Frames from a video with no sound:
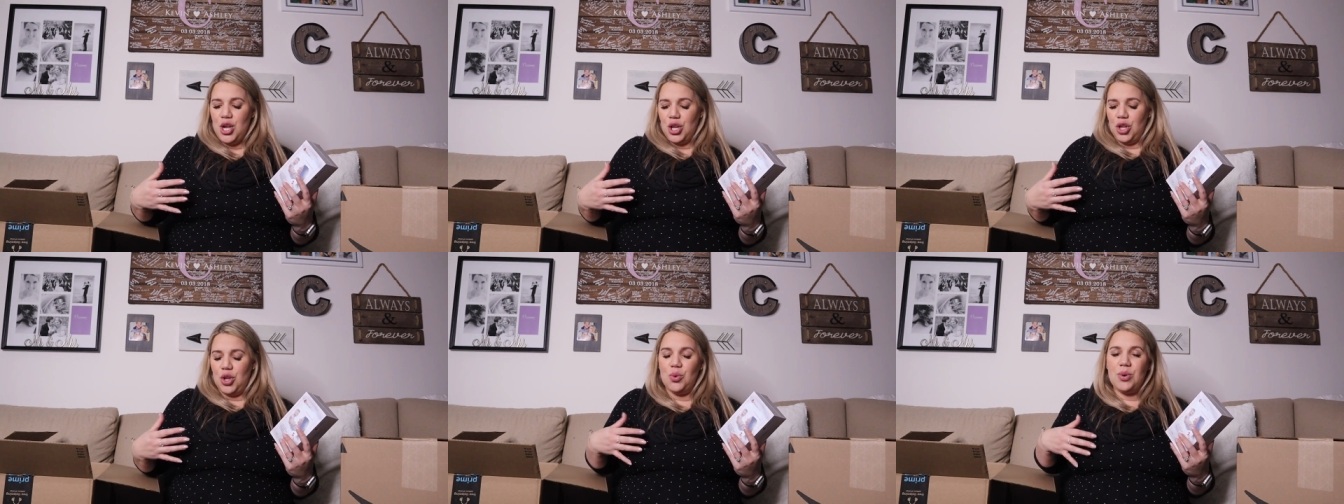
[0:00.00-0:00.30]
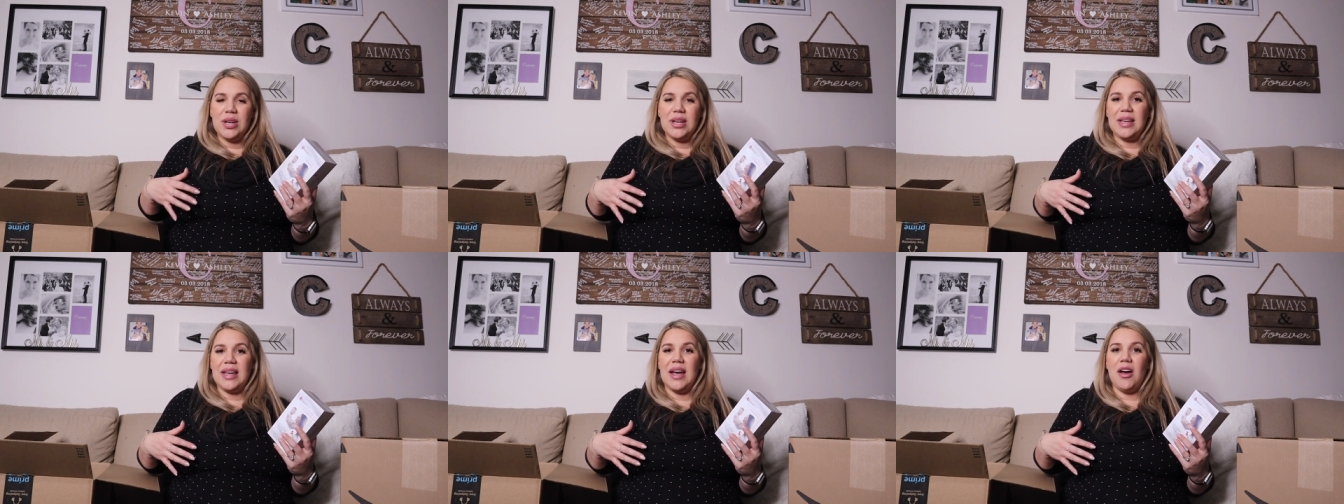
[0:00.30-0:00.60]
you
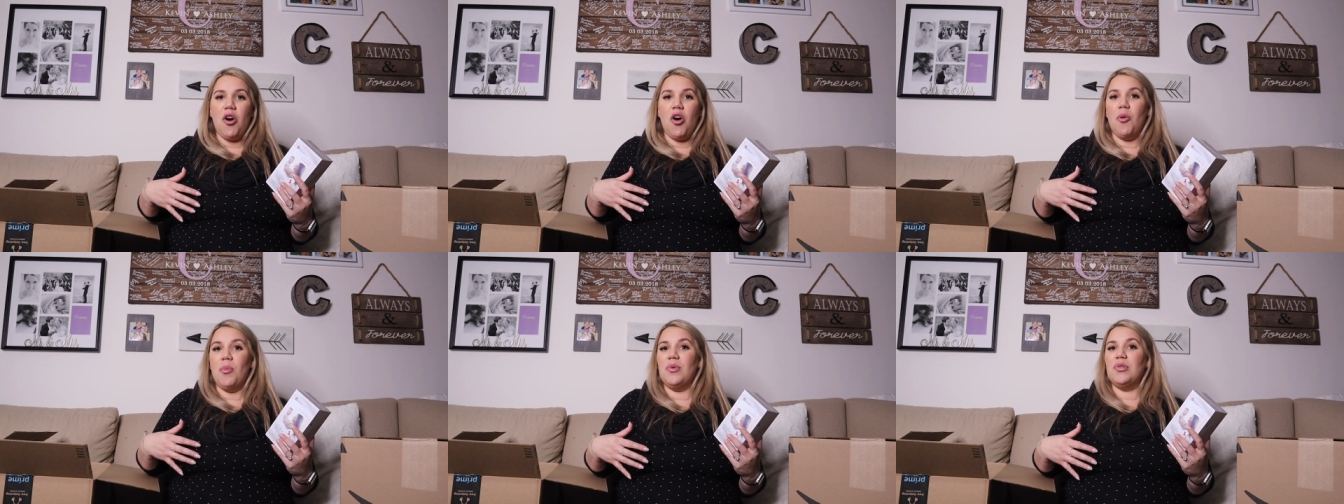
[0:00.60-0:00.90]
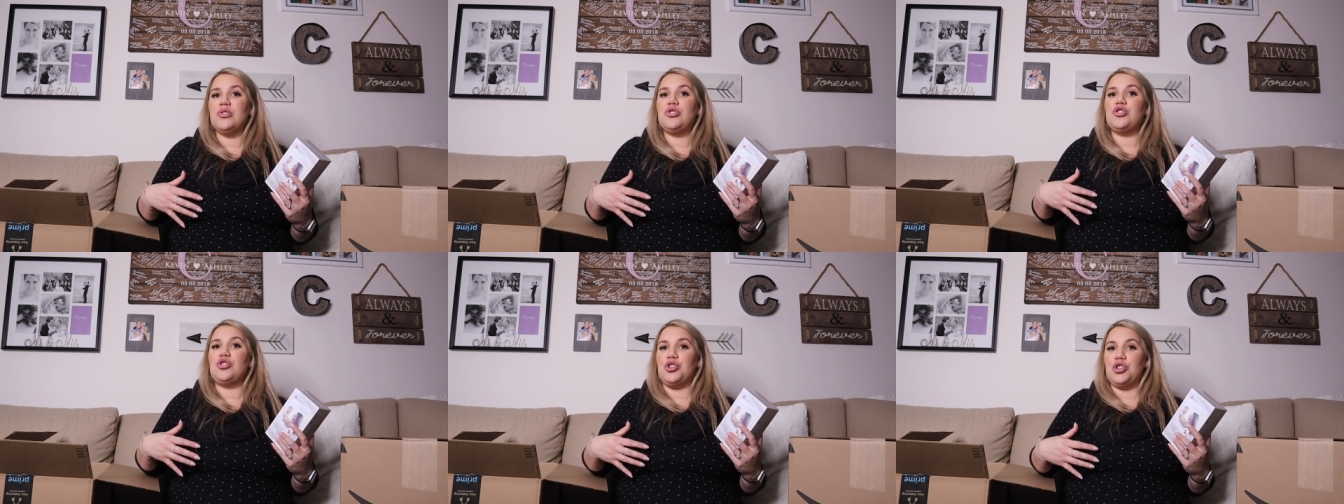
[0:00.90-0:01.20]
can get
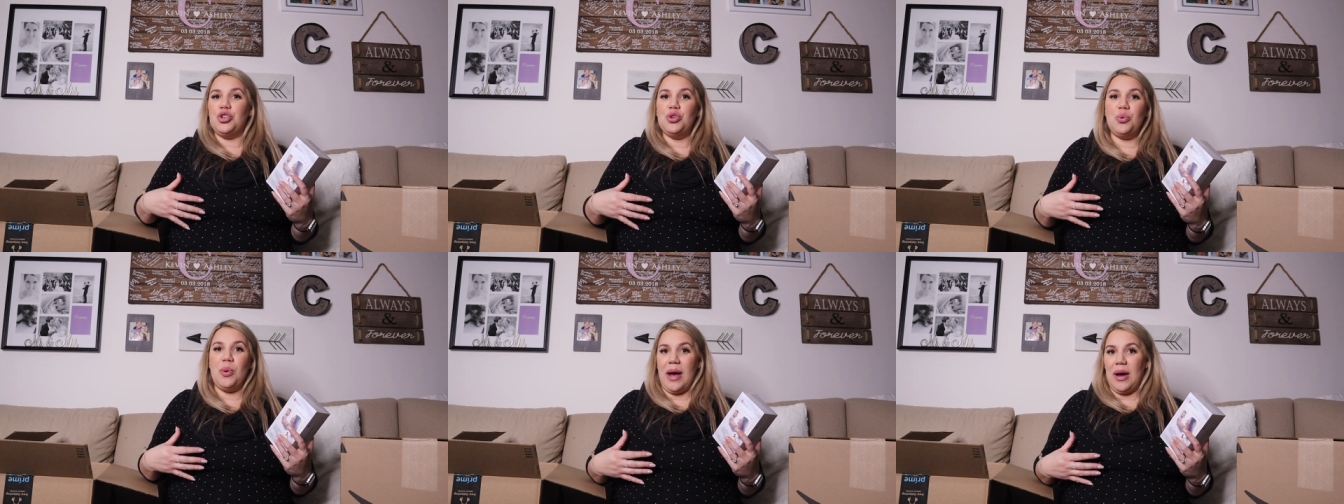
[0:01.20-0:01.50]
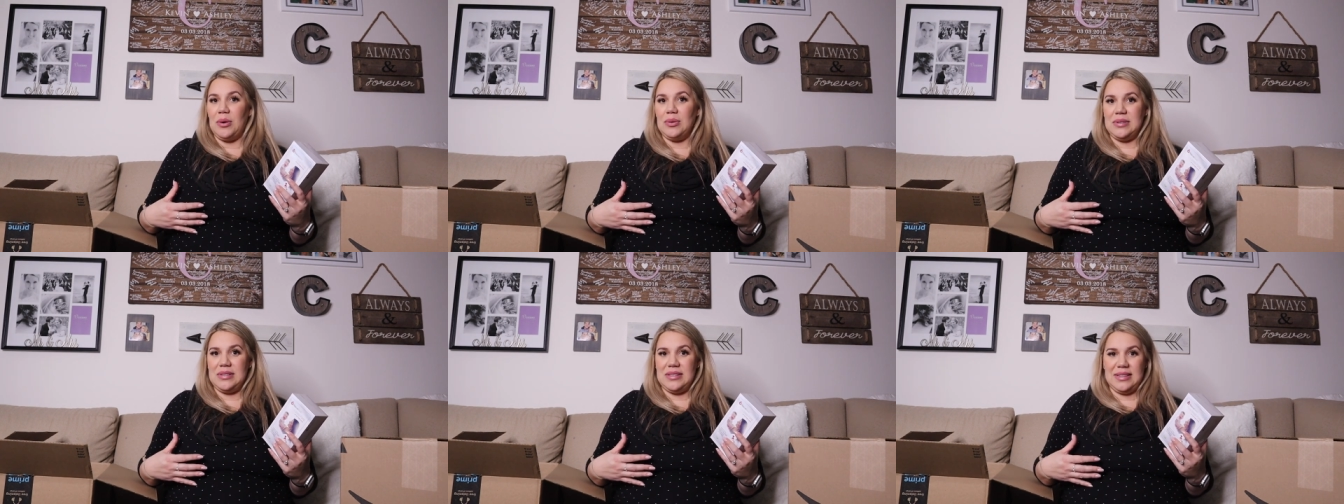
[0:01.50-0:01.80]
almost two
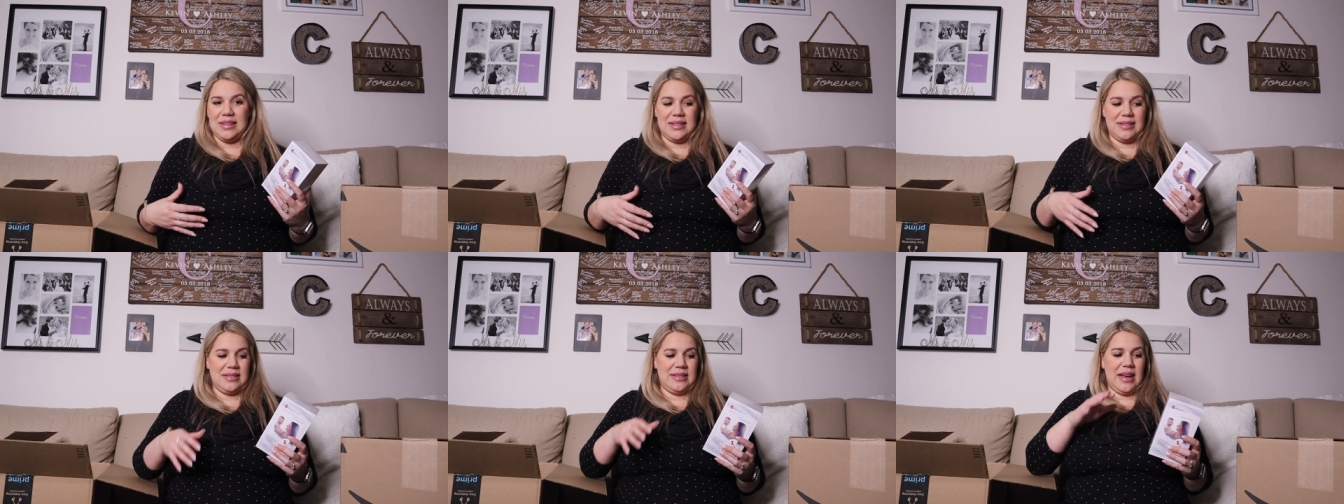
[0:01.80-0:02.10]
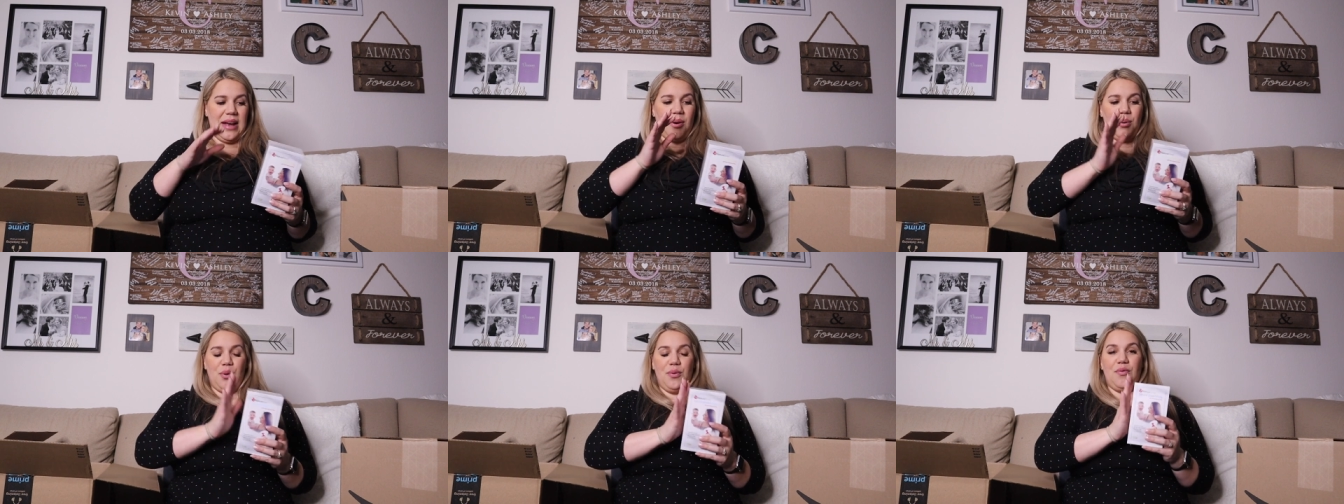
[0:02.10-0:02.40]
ounces
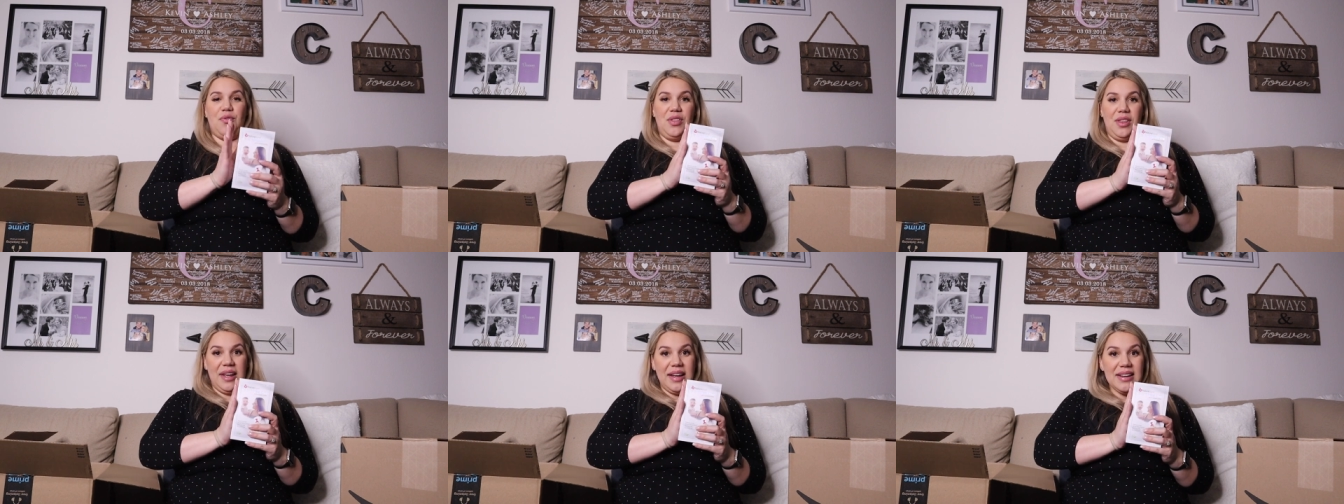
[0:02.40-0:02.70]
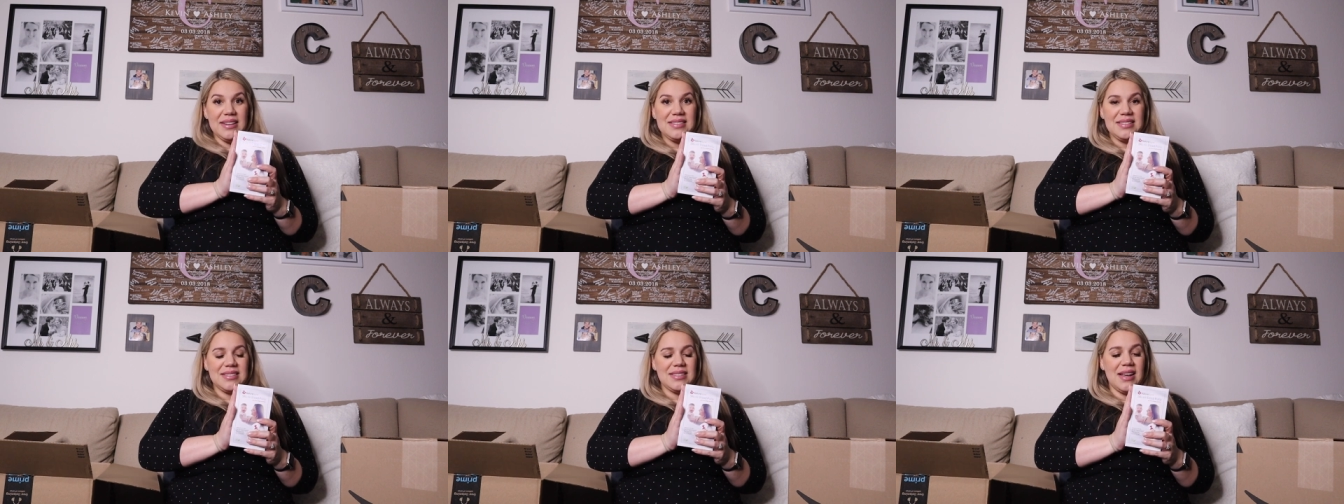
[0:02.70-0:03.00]
out of
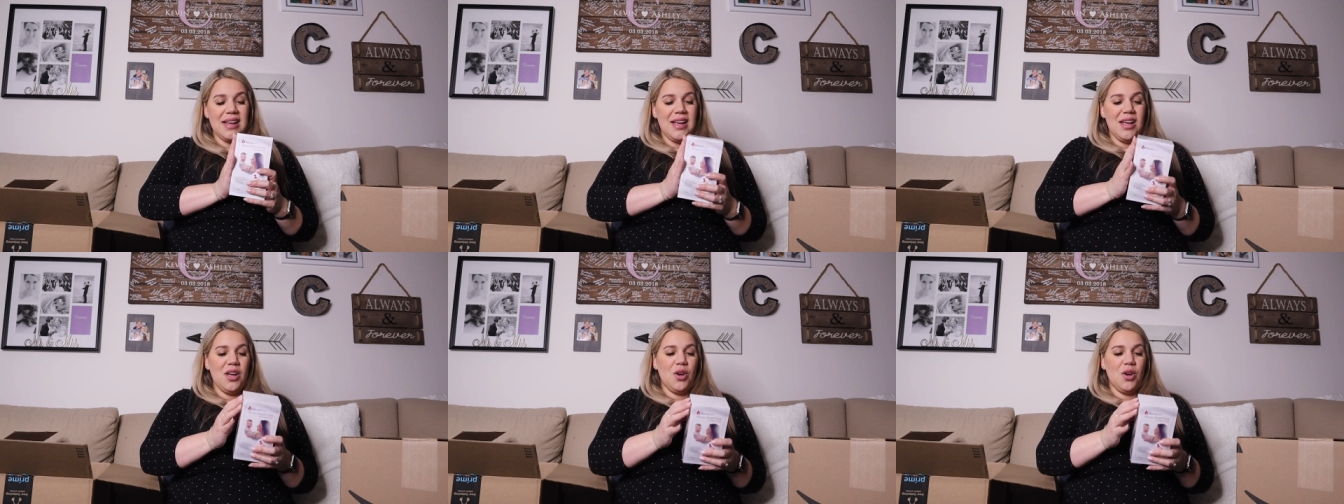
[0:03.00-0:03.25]
this